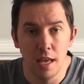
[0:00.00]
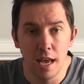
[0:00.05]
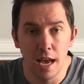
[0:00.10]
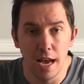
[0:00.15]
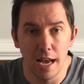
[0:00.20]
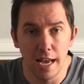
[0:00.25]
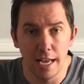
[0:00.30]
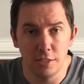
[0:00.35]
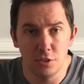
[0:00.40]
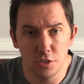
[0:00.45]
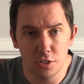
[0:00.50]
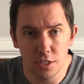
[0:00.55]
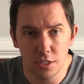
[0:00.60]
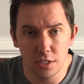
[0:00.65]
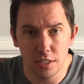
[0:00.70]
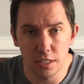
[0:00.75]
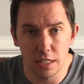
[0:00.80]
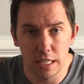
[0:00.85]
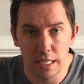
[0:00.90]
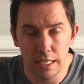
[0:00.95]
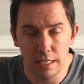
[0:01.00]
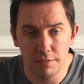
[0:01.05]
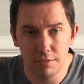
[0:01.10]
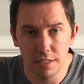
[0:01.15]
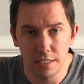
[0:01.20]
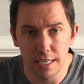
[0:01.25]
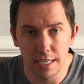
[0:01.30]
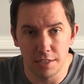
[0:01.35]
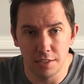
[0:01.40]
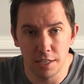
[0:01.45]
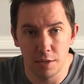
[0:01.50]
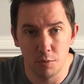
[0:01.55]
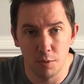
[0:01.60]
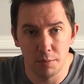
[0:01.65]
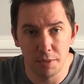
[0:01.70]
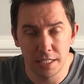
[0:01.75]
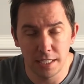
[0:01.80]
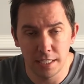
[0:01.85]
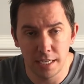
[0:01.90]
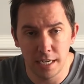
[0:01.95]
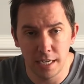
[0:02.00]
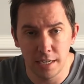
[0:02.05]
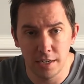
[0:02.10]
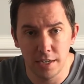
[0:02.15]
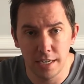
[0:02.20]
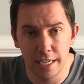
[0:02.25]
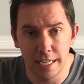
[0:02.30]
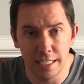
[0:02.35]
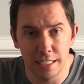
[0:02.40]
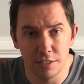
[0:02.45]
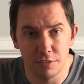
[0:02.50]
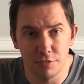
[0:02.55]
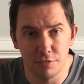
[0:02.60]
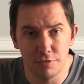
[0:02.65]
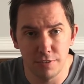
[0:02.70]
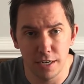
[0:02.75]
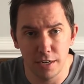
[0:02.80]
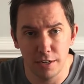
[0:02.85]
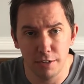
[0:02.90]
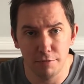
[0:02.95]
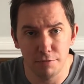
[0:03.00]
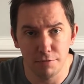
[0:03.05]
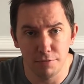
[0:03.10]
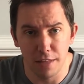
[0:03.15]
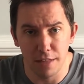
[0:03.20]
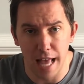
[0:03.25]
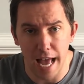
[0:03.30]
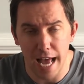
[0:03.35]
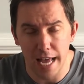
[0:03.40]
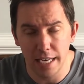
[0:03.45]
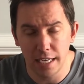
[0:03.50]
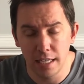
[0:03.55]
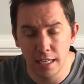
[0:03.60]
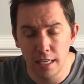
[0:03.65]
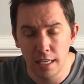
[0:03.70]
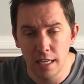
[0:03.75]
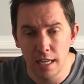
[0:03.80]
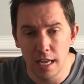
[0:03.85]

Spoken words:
As you start to leave the downtown Wilmington area, it is very flat.